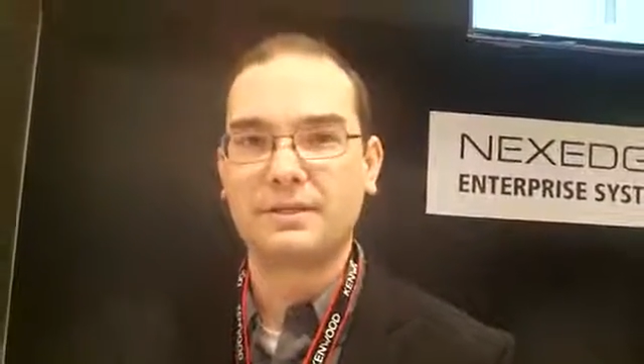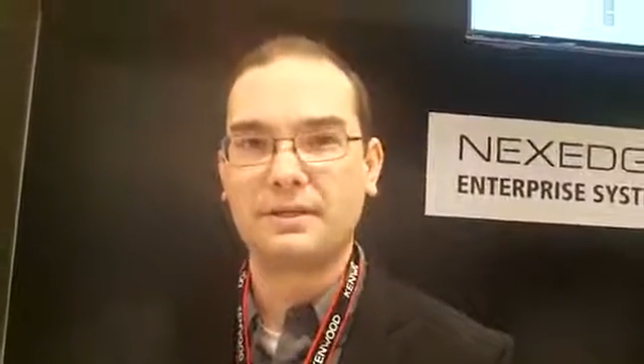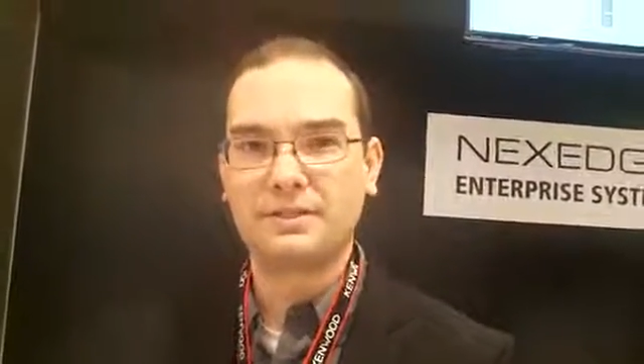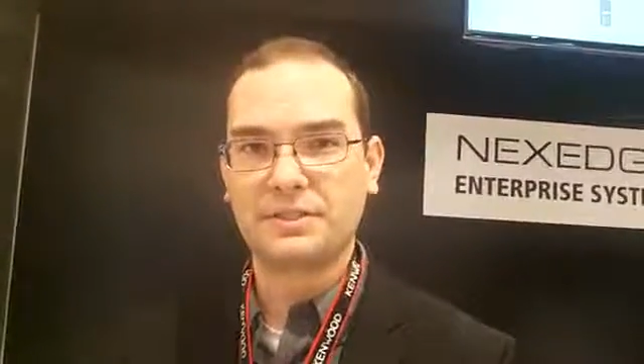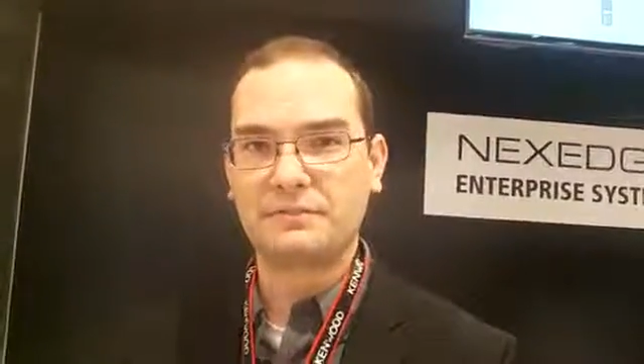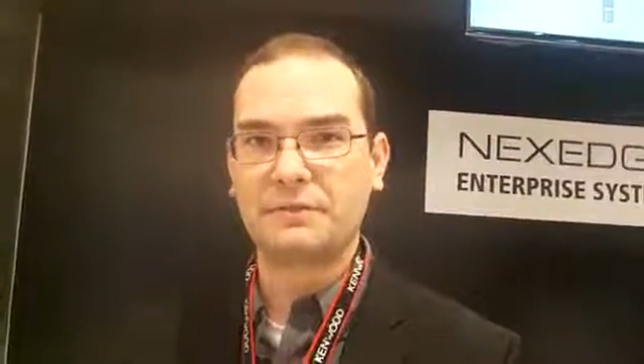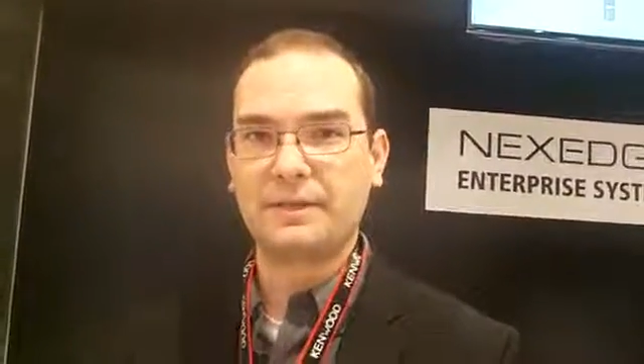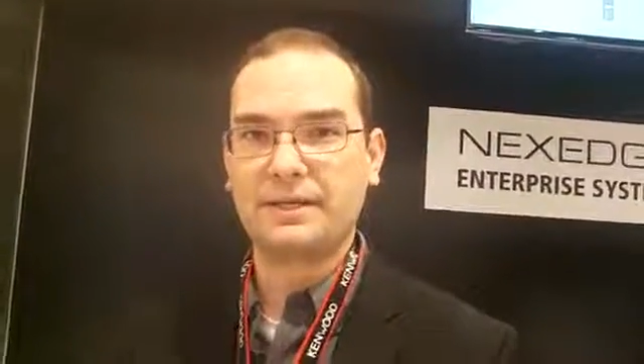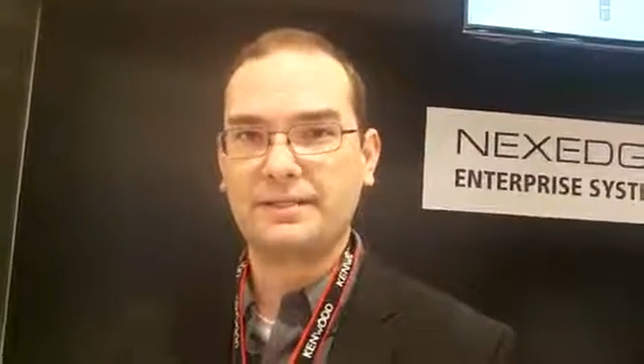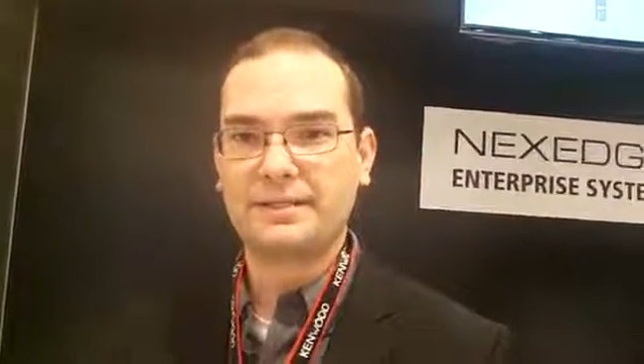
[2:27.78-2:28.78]
It's all server
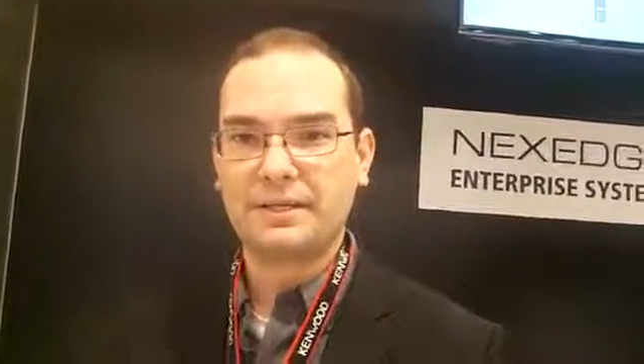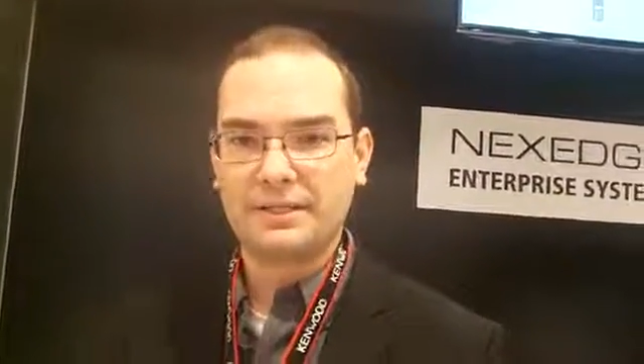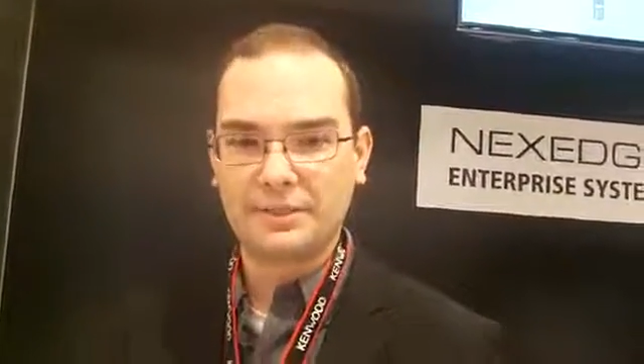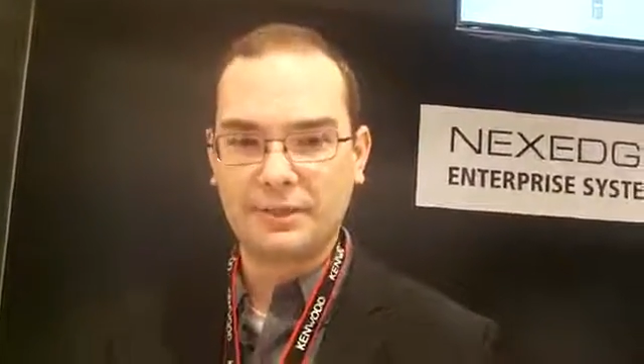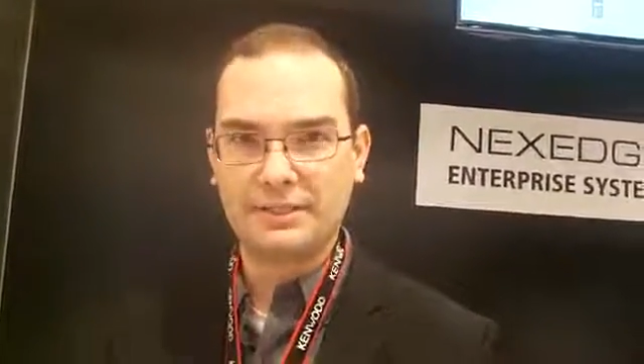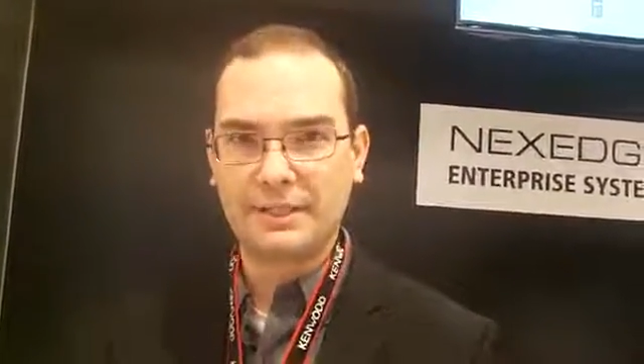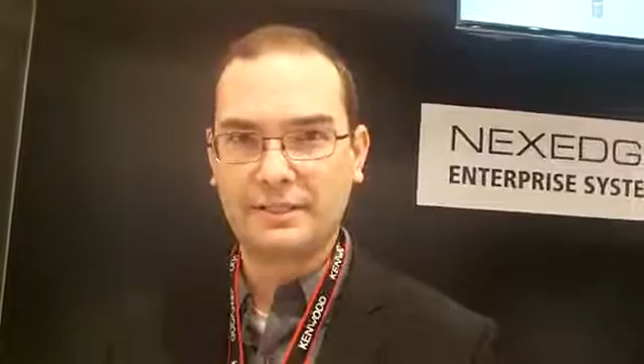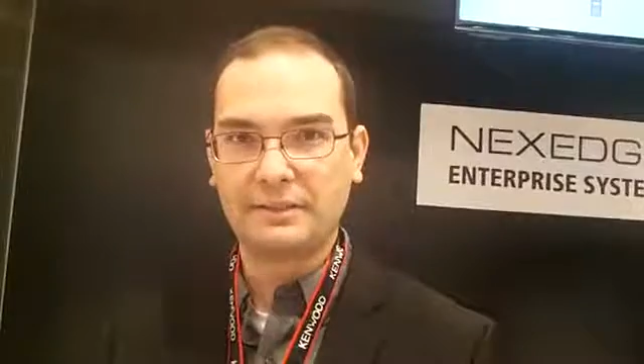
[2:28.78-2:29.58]
based, so you can take a